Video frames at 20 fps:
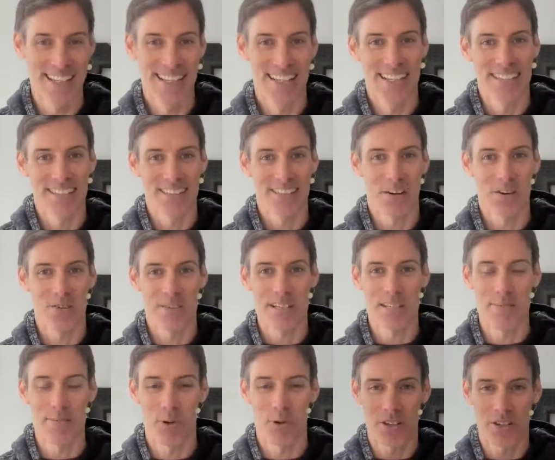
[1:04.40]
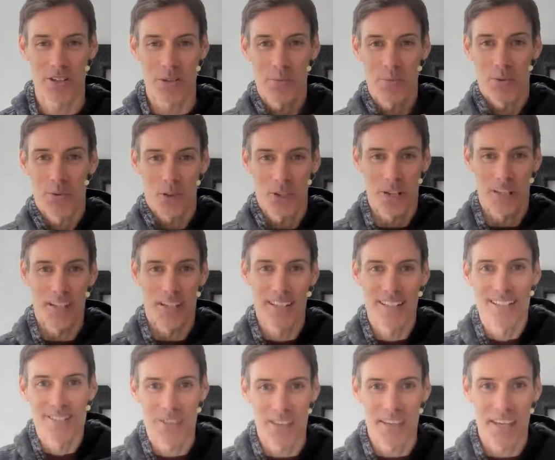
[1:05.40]
So I've had to put a jumper on and
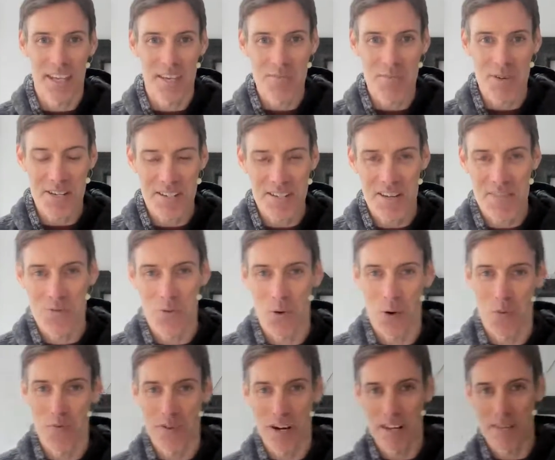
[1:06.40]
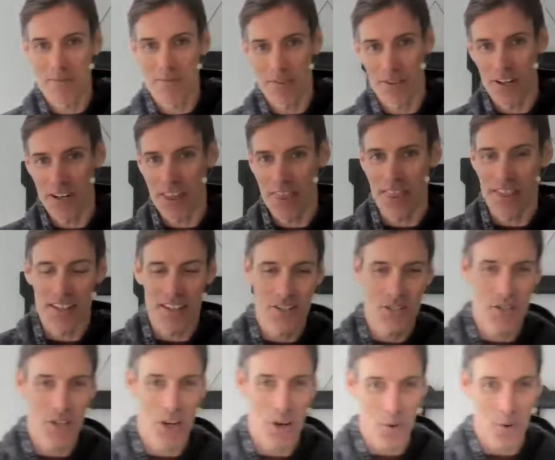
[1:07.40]
try and keep myself warm, ready for this
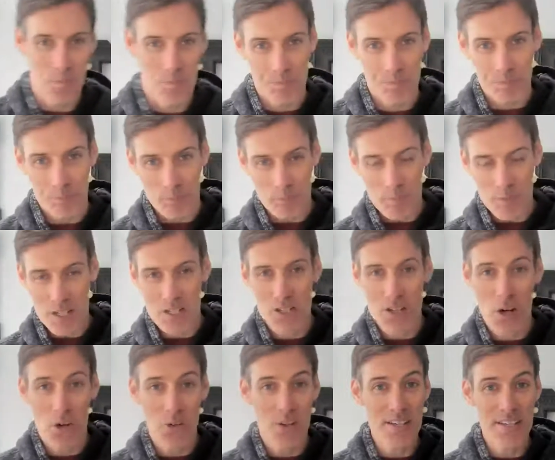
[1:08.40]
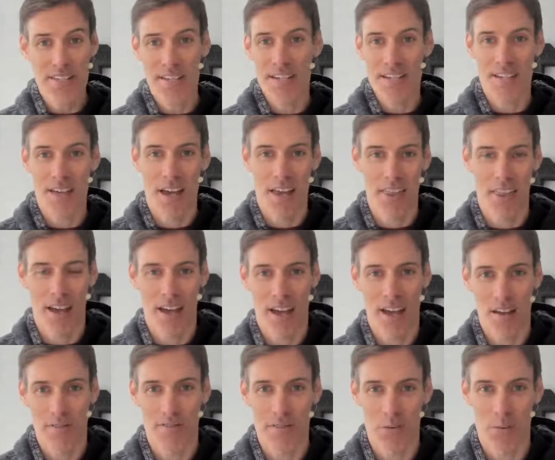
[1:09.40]
show. So this is the
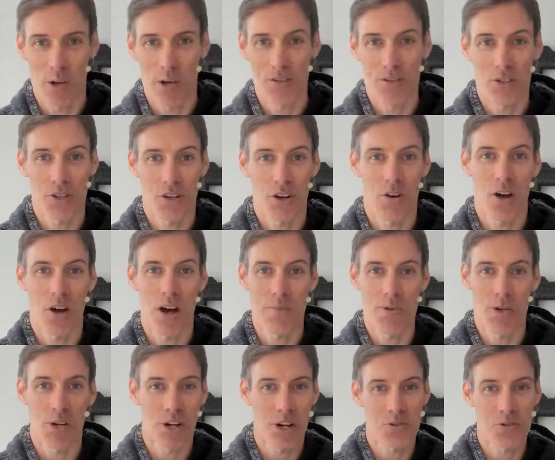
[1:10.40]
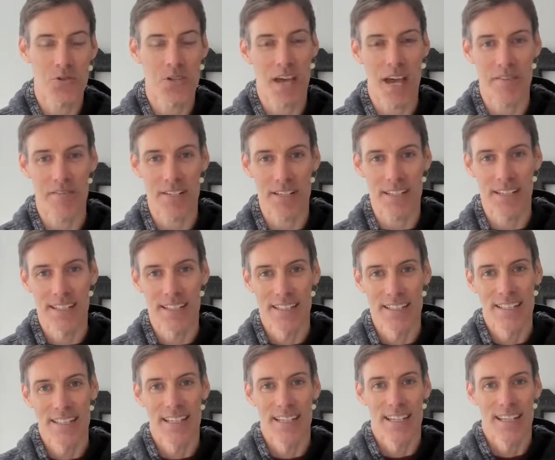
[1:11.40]
Health is Wealth show. I'm your host, Gavin.
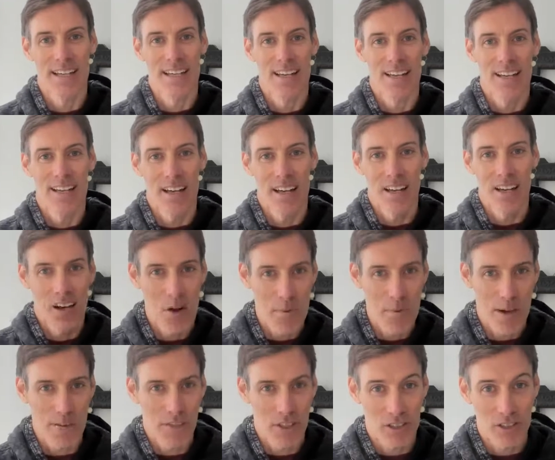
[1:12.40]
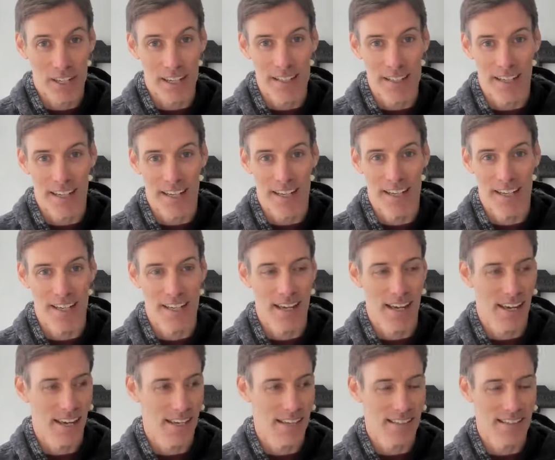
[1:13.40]
Hope you're having a great day,
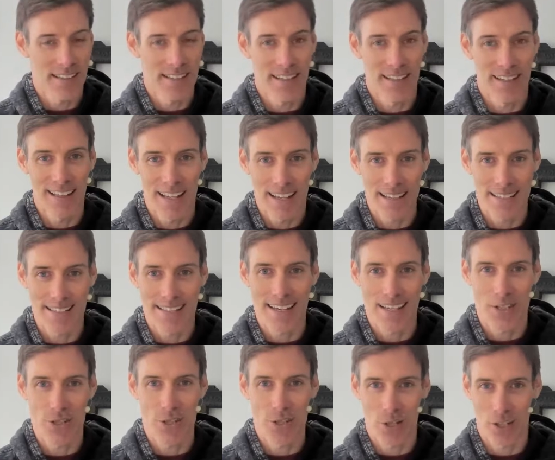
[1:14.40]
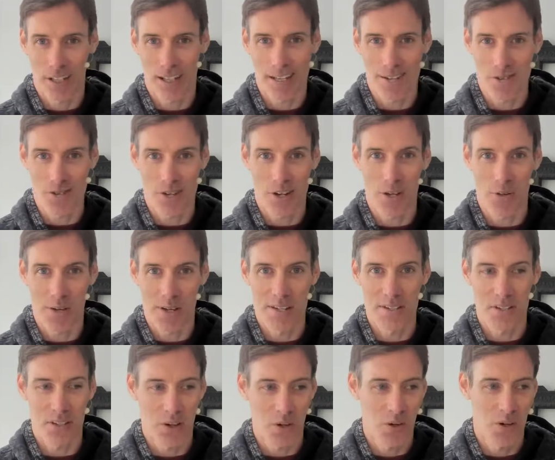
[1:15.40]
and let's get stuck in, shall we?
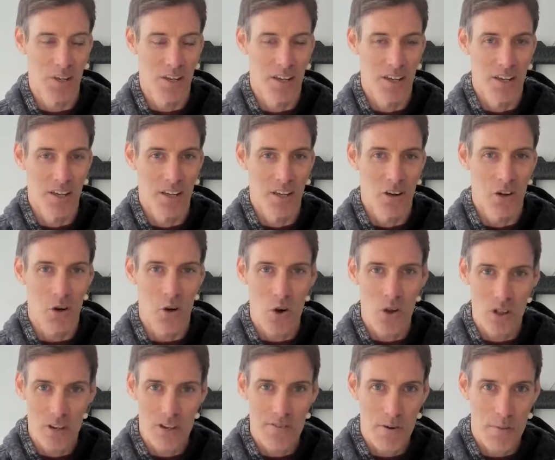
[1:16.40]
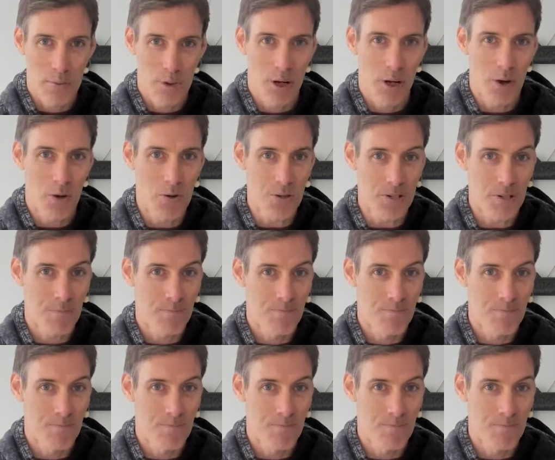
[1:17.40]
So, all or nothing approach.